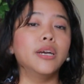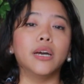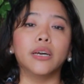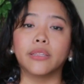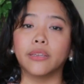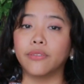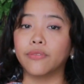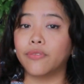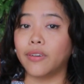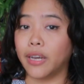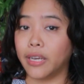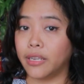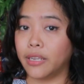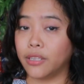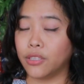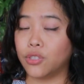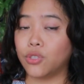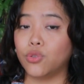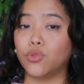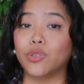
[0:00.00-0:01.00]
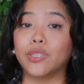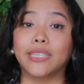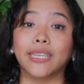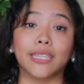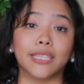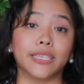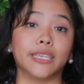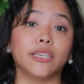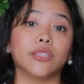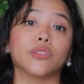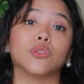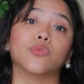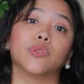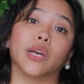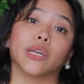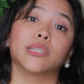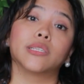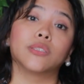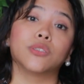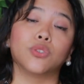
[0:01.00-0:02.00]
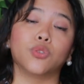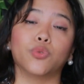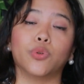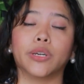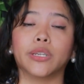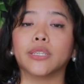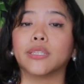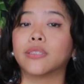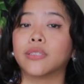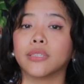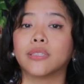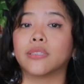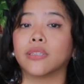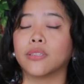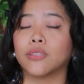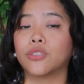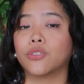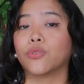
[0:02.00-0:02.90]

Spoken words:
and then finding to delegate the rest to an assistant.